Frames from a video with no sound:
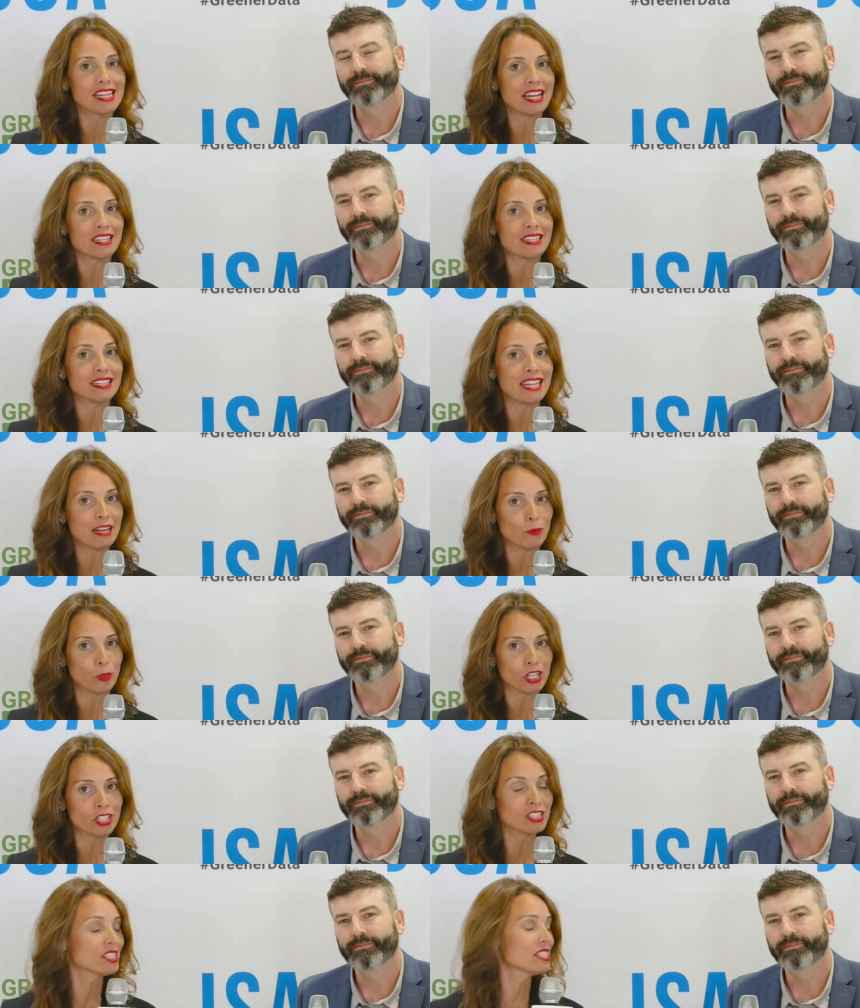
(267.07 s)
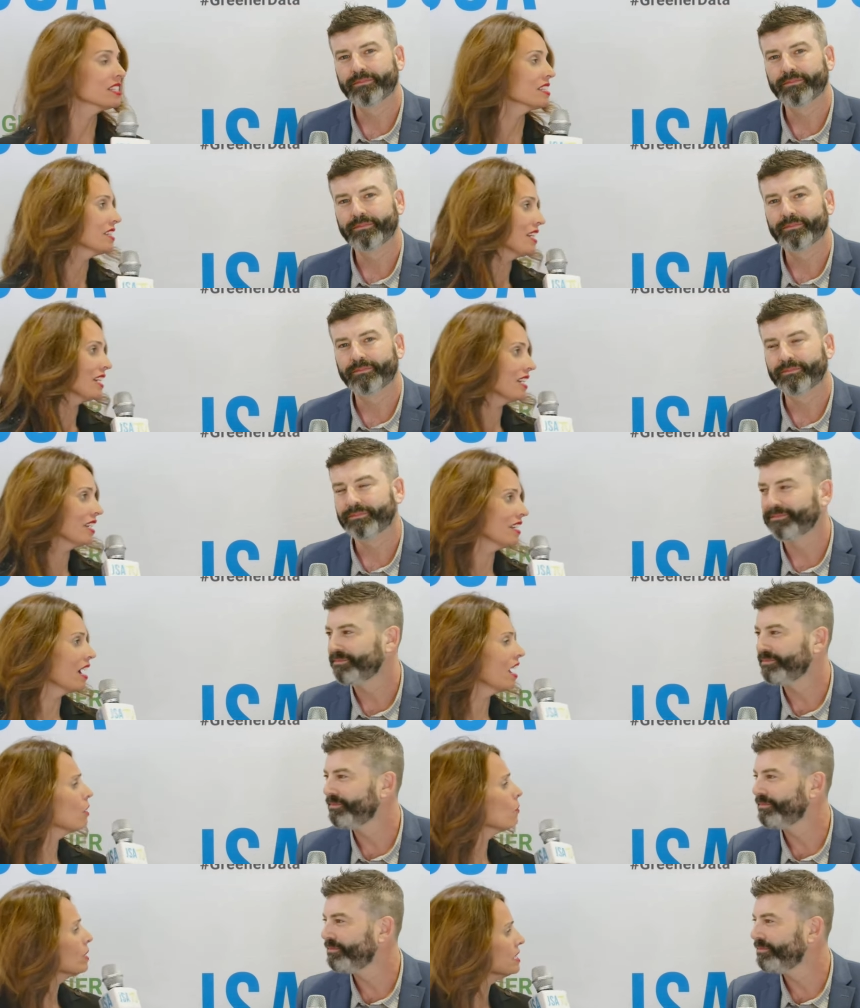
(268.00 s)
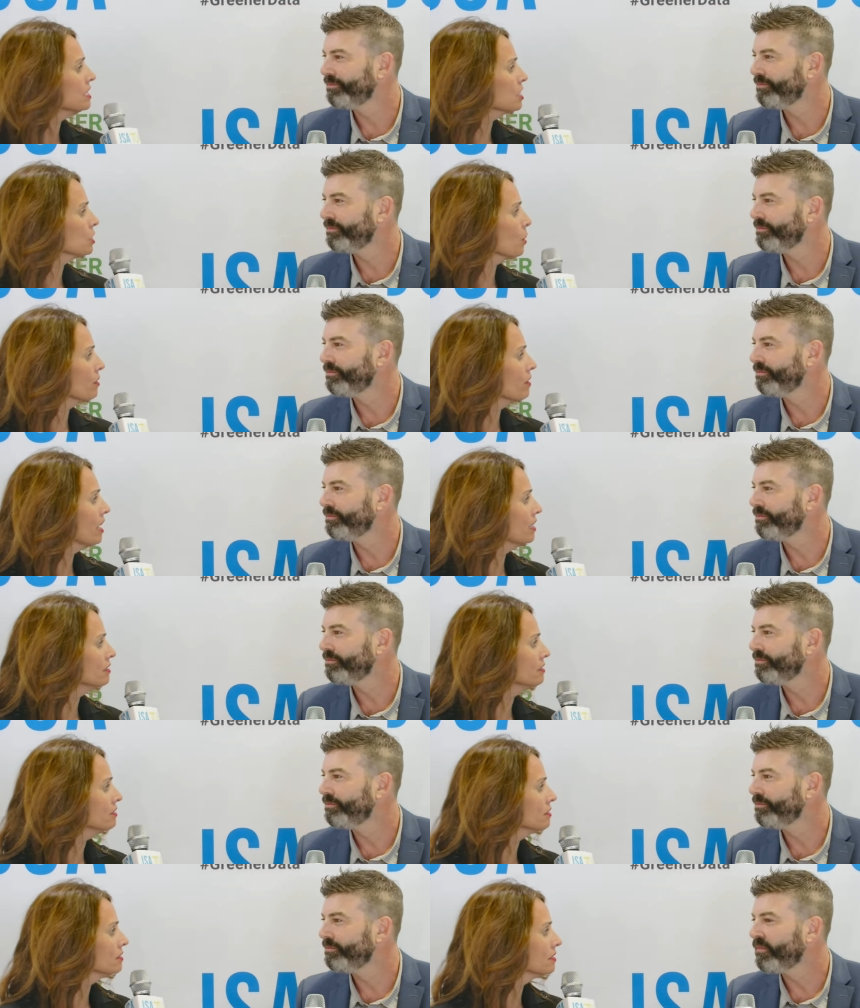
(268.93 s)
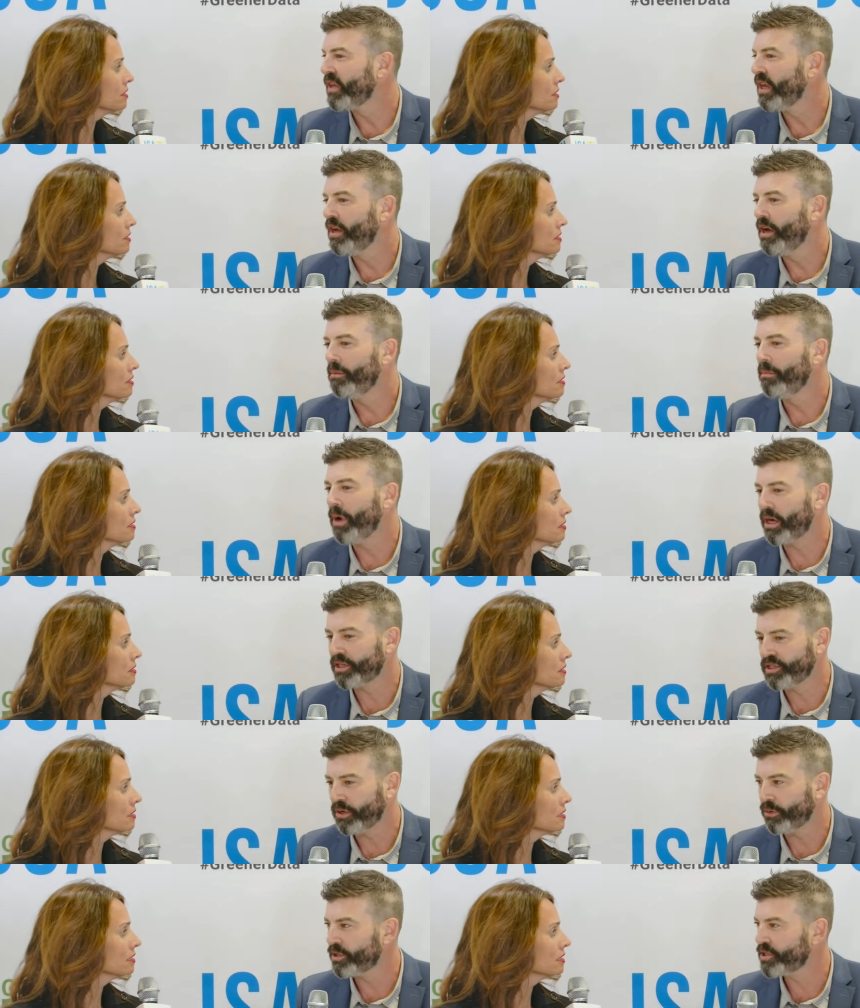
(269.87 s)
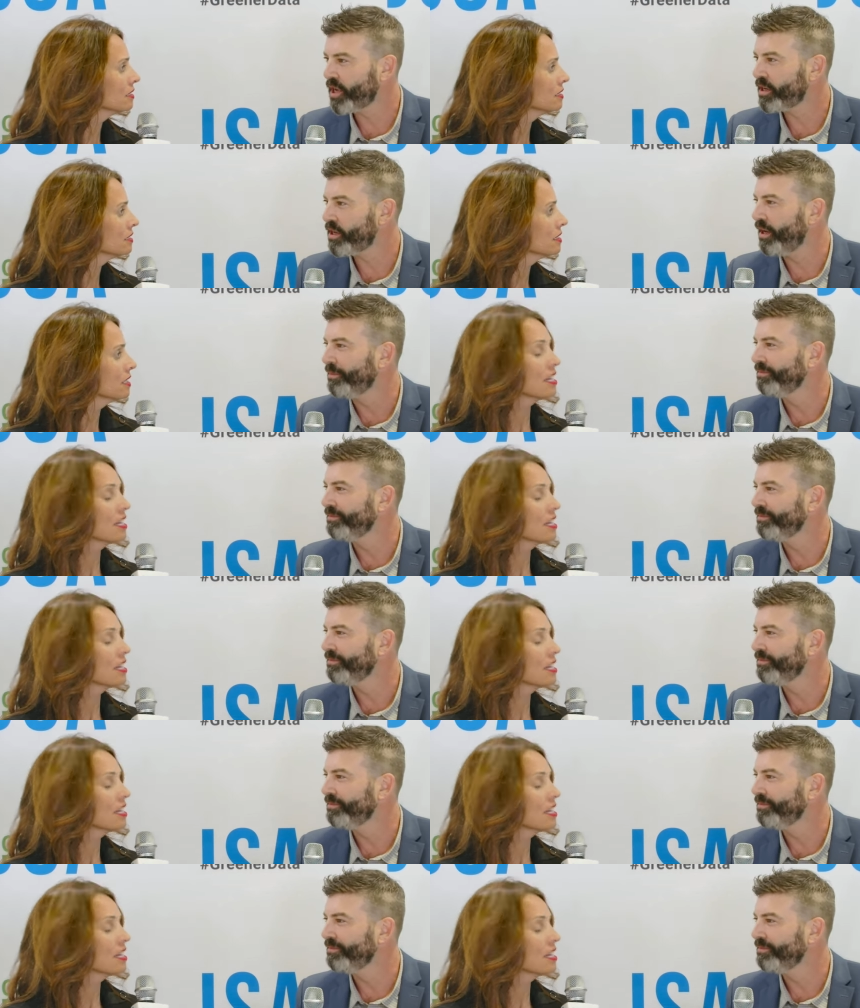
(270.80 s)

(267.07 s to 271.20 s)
Speaker 1: Networks. Uh, what is the U R L?
Speaker 2: Mox networks dot com.